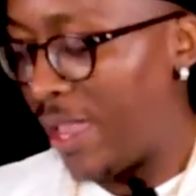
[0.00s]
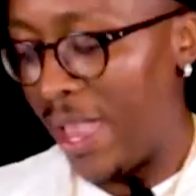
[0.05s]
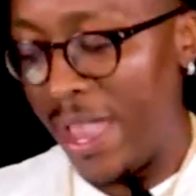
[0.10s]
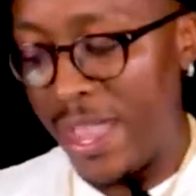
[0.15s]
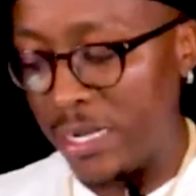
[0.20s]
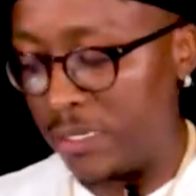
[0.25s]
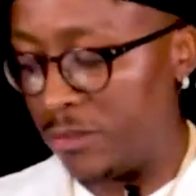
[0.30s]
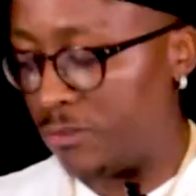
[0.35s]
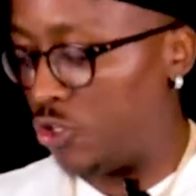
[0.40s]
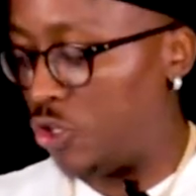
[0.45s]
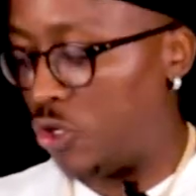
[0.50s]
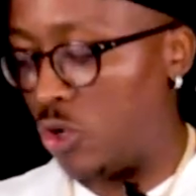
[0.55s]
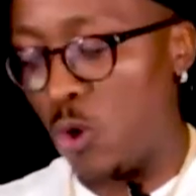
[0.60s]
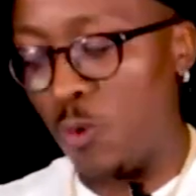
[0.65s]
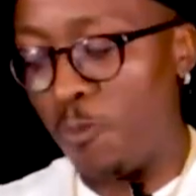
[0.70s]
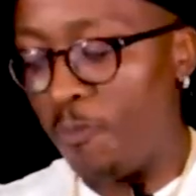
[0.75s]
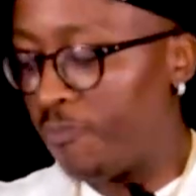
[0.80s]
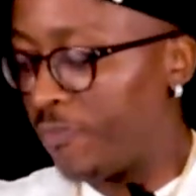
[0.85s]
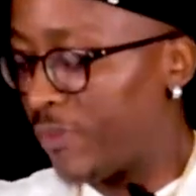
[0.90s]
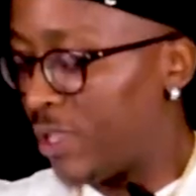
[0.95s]
And, you
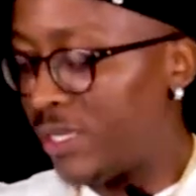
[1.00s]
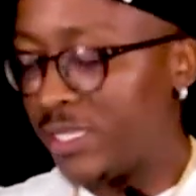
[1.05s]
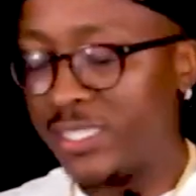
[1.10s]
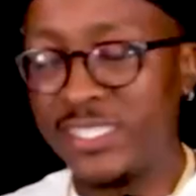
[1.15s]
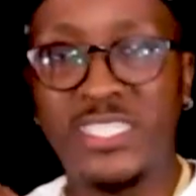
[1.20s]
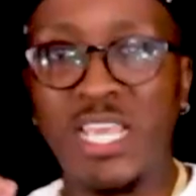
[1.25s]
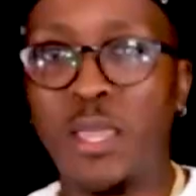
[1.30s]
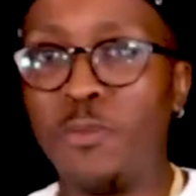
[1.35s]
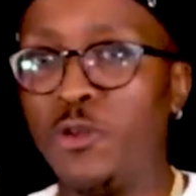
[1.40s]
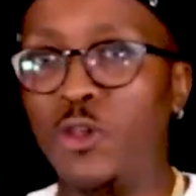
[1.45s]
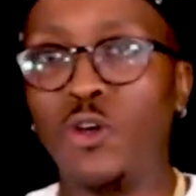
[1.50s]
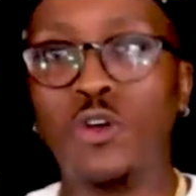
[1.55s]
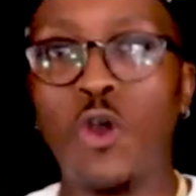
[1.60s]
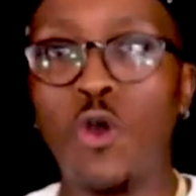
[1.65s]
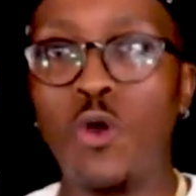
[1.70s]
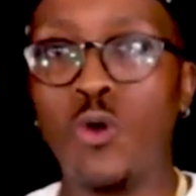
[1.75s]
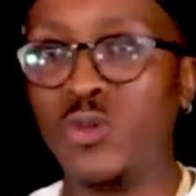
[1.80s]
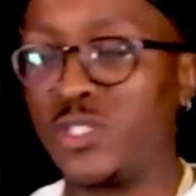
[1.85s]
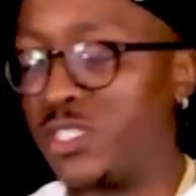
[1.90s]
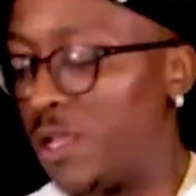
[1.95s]
know, Samuel
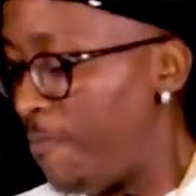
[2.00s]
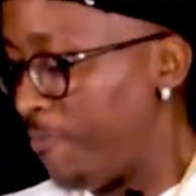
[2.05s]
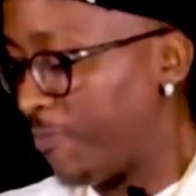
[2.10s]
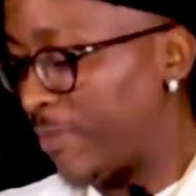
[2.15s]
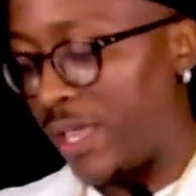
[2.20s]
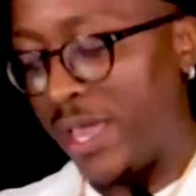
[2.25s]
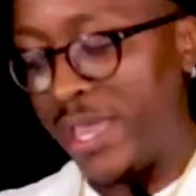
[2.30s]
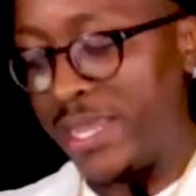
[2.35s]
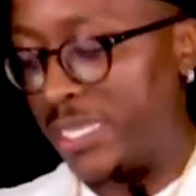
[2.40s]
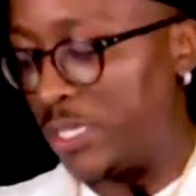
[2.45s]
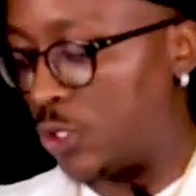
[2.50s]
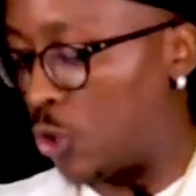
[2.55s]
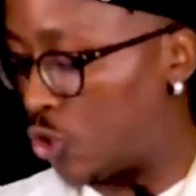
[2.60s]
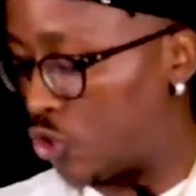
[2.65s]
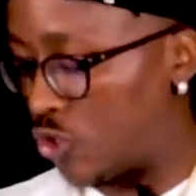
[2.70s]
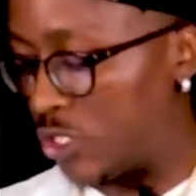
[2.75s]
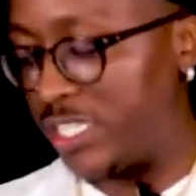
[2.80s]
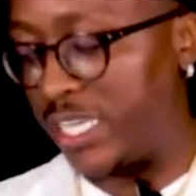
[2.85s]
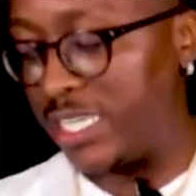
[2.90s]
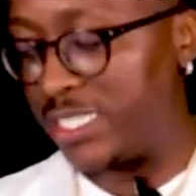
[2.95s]
goes and he
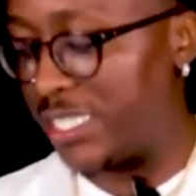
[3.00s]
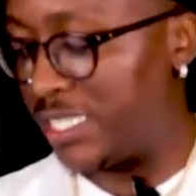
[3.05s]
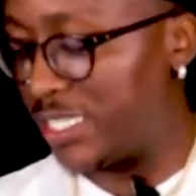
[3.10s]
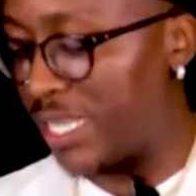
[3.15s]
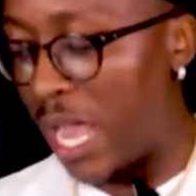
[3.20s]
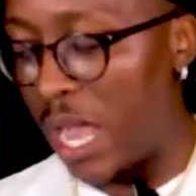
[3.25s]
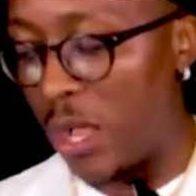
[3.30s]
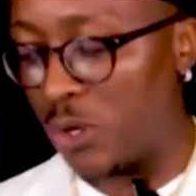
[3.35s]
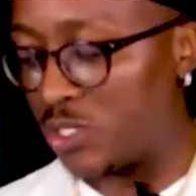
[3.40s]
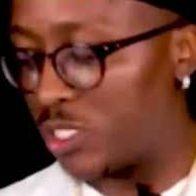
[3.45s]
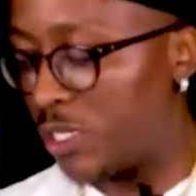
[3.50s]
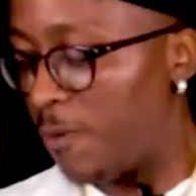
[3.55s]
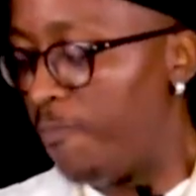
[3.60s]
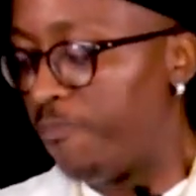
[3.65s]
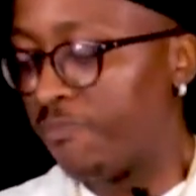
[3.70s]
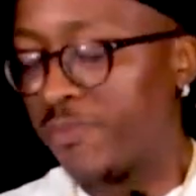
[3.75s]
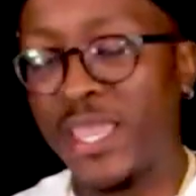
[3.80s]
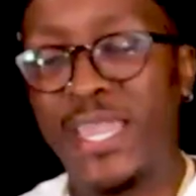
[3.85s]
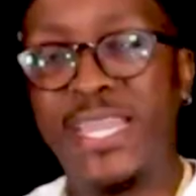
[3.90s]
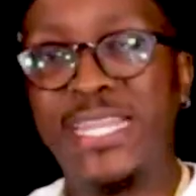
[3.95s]
goes to Jesse's house
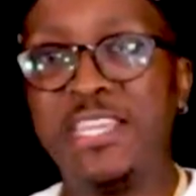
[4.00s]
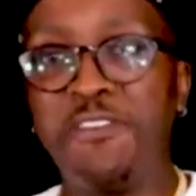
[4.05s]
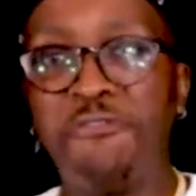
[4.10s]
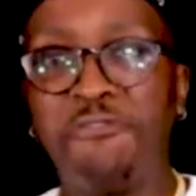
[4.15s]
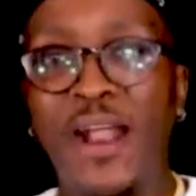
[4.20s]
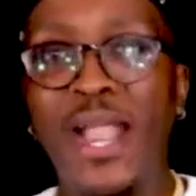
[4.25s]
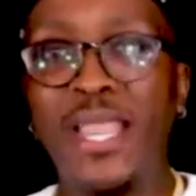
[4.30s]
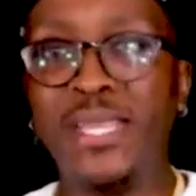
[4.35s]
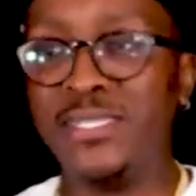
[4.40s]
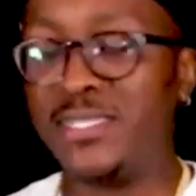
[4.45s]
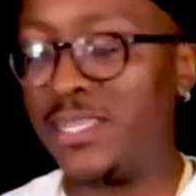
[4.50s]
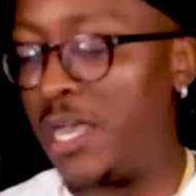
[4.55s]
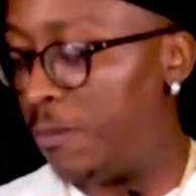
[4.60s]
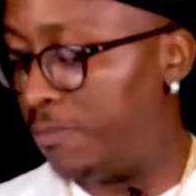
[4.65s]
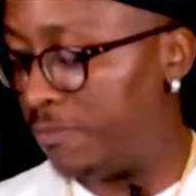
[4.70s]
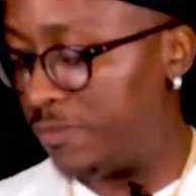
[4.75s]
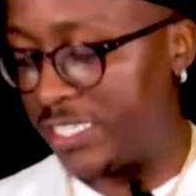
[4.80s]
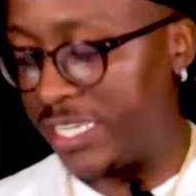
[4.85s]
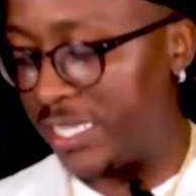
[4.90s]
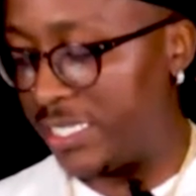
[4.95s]
and he finds
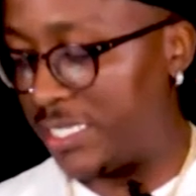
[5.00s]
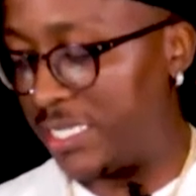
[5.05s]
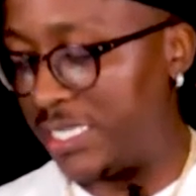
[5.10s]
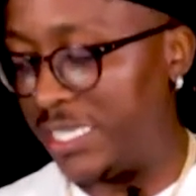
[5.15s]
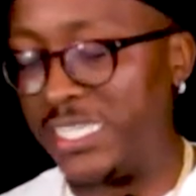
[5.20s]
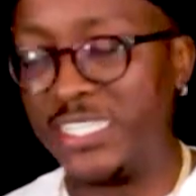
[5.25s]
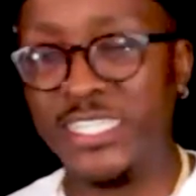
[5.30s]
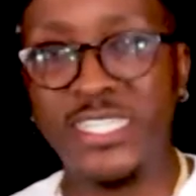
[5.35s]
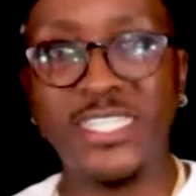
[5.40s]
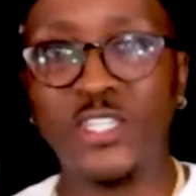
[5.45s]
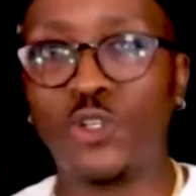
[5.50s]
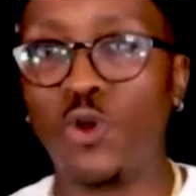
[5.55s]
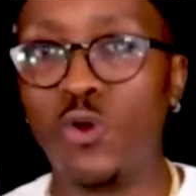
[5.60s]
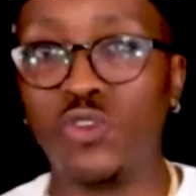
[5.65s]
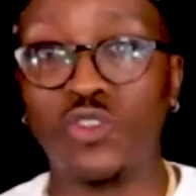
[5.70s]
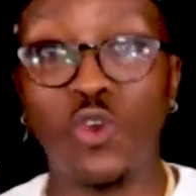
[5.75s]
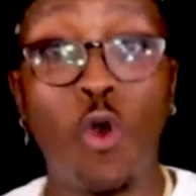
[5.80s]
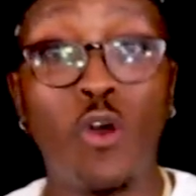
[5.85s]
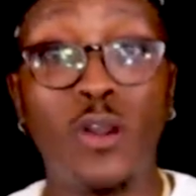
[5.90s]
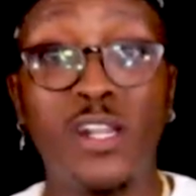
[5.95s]
um, Jesse, and Jesse
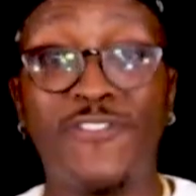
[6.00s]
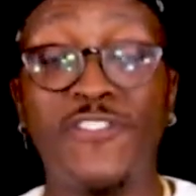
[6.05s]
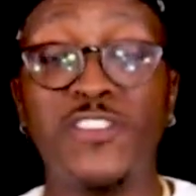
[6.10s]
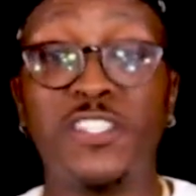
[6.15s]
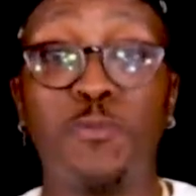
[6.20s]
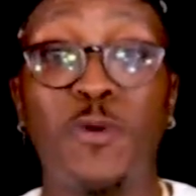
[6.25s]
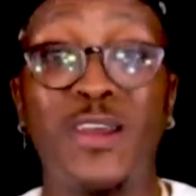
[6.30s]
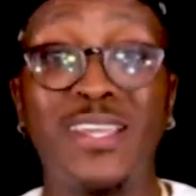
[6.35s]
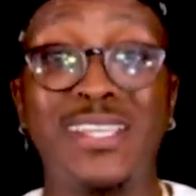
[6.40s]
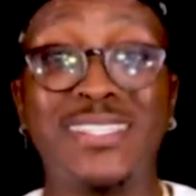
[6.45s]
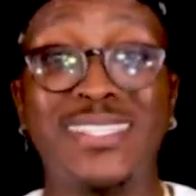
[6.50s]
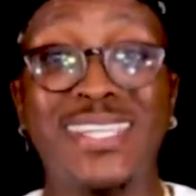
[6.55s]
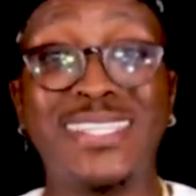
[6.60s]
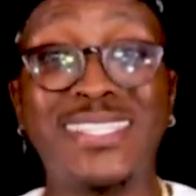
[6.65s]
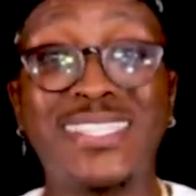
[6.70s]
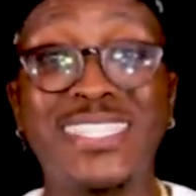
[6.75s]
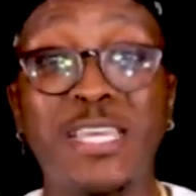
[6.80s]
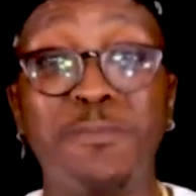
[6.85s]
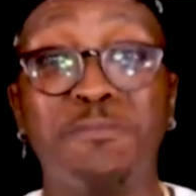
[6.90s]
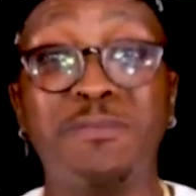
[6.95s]
calls all of his brothers
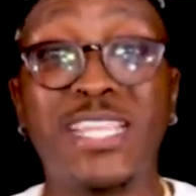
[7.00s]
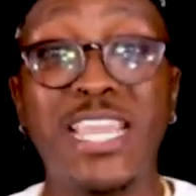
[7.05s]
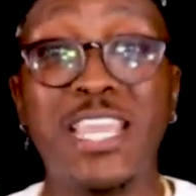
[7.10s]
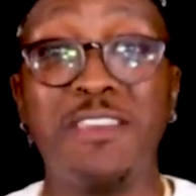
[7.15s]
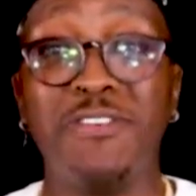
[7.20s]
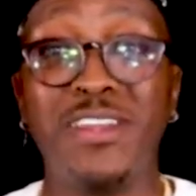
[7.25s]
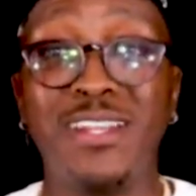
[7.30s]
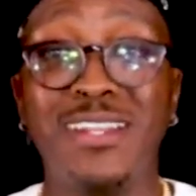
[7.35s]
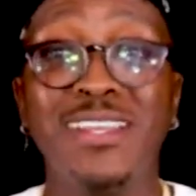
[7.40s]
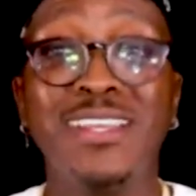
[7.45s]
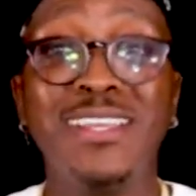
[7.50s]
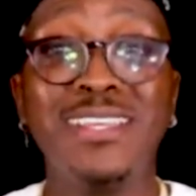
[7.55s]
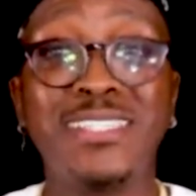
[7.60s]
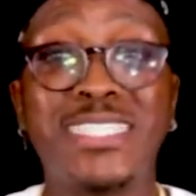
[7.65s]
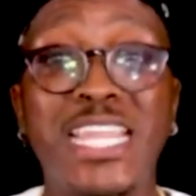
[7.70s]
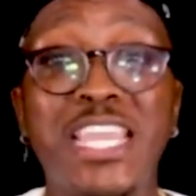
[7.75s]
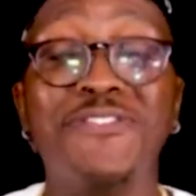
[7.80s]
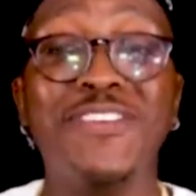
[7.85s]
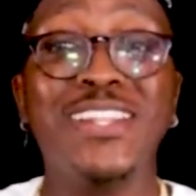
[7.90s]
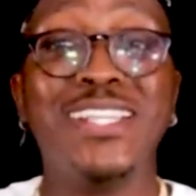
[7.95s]
except David.
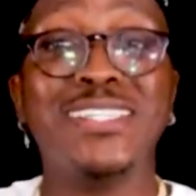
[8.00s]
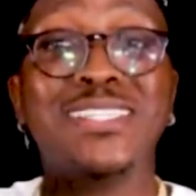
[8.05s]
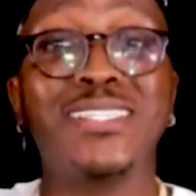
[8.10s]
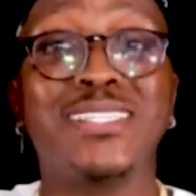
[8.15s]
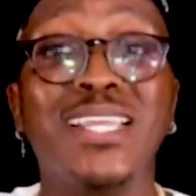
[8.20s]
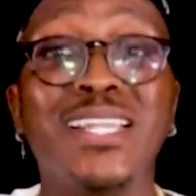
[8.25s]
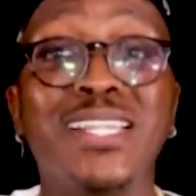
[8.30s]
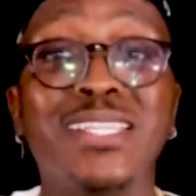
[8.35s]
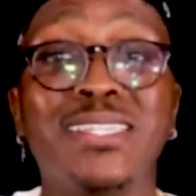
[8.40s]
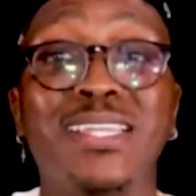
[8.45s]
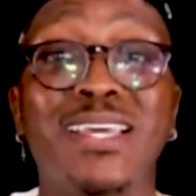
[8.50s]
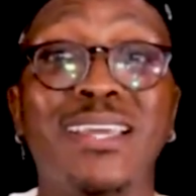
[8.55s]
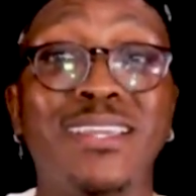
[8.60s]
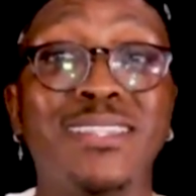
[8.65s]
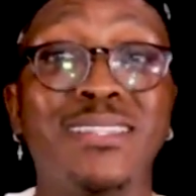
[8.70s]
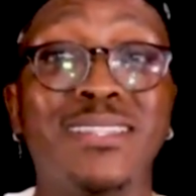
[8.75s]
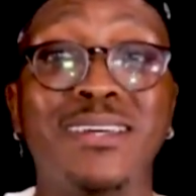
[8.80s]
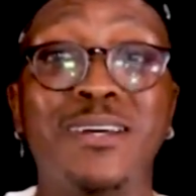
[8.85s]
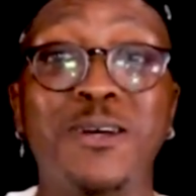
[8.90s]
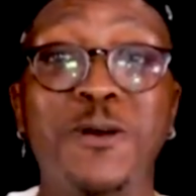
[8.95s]
David is still in the,
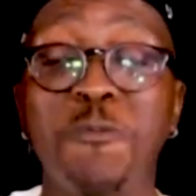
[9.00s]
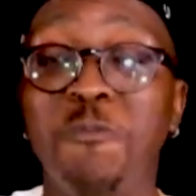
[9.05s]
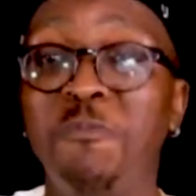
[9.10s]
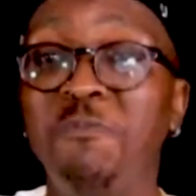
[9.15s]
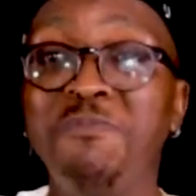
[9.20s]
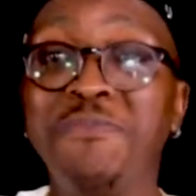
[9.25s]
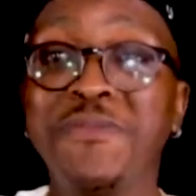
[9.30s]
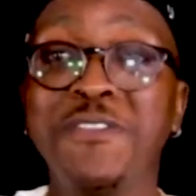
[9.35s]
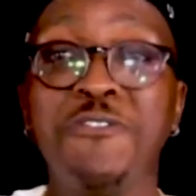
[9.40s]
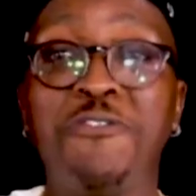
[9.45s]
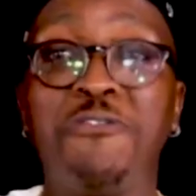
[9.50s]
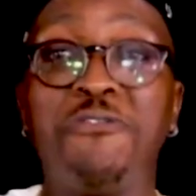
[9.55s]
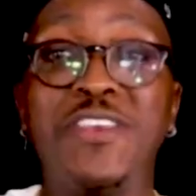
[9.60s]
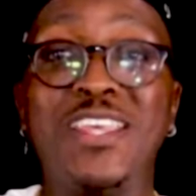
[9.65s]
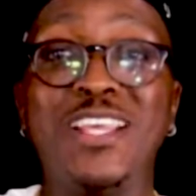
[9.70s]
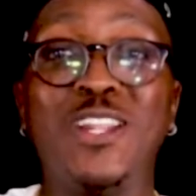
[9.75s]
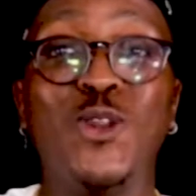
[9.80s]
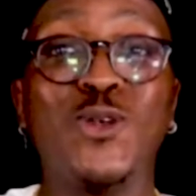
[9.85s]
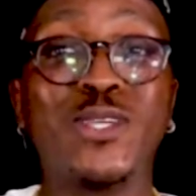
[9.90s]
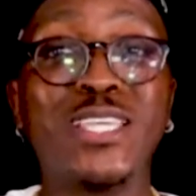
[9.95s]
in the
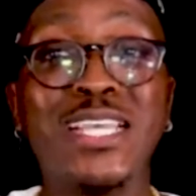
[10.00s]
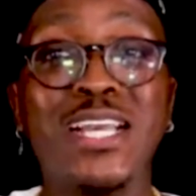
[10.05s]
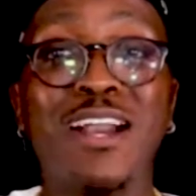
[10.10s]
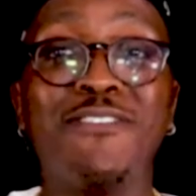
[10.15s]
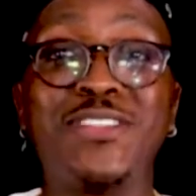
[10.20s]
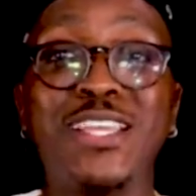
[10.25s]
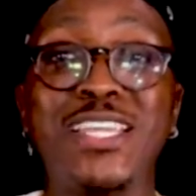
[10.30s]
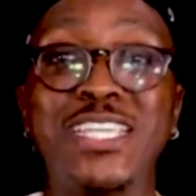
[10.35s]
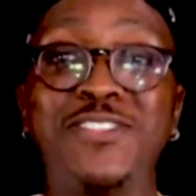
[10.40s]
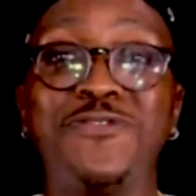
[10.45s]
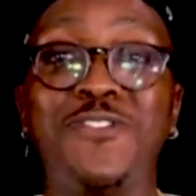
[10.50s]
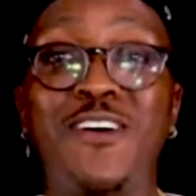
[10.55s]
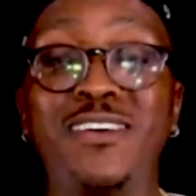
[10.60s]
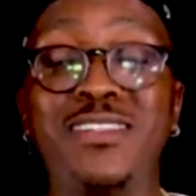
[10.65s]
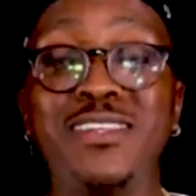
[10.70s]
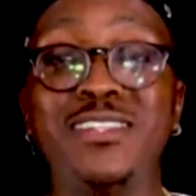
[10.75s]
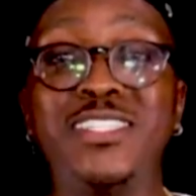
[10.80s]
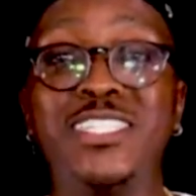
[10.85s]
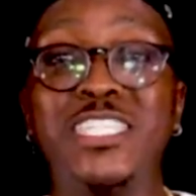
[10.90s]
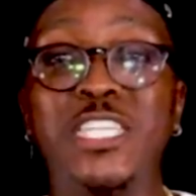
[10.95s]
field looking after his
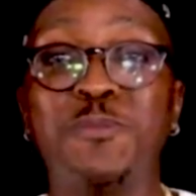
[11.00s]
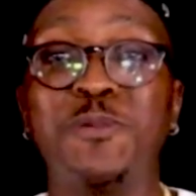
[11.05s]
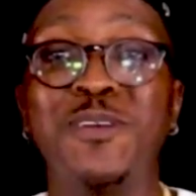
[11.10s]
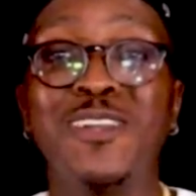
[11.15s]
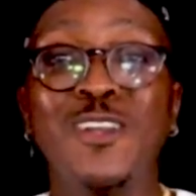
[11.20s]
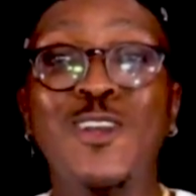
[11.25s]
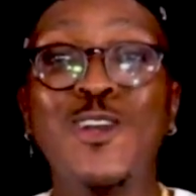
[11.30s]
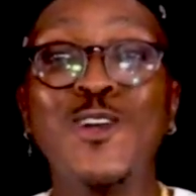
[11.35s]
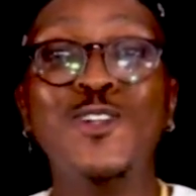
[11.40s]
father's sheep.